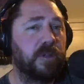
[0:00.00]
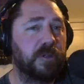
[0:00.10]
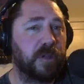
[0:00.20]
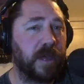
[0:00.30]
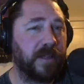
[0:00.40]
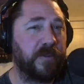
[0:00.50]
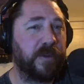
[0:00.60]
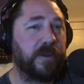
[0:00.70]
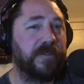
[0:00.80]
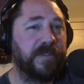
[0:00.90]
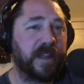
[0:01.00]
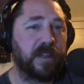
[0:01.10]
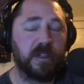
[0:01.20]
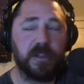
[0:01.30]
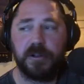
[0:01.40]
to January of
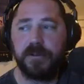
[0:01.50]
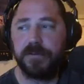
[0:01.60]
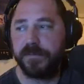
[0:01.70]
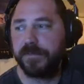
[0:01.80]
next year.